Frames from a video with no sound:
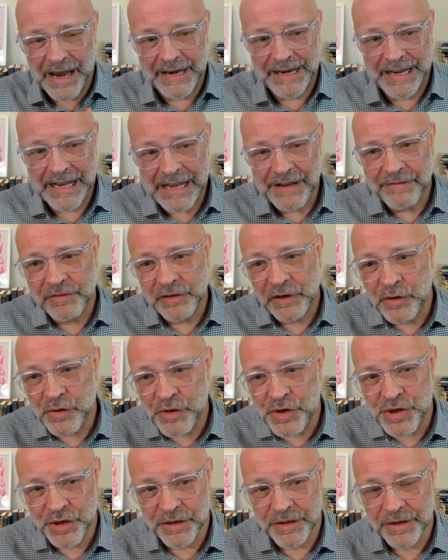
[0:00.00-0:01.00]
And
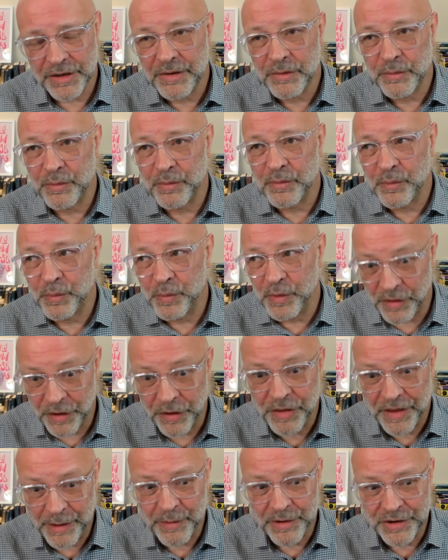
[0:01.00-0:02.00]
evolution, the
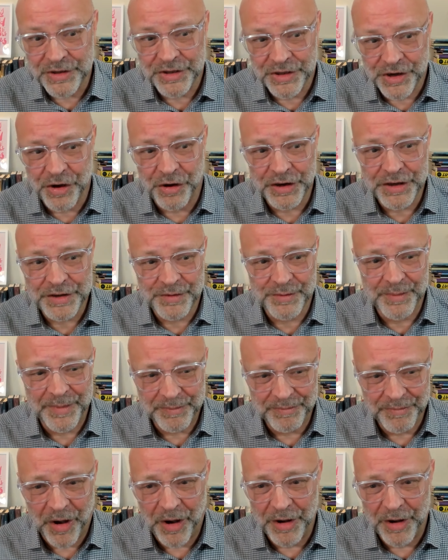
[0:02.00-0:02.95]
thing which has got us from